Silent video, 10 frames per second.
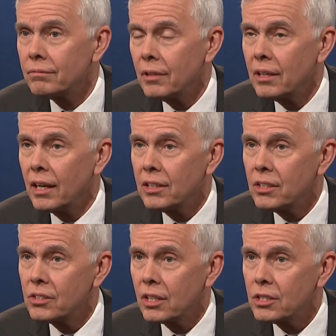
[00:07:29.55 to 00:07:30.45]
in
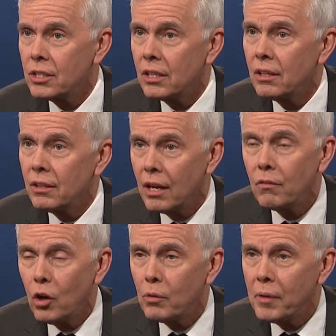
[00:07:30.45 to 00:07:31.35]
1960. They have
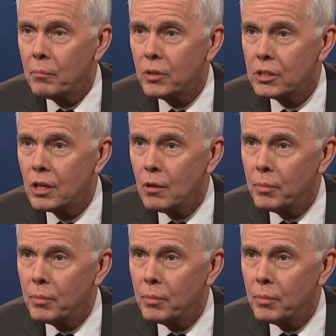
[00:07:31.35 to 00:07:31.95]
long memories.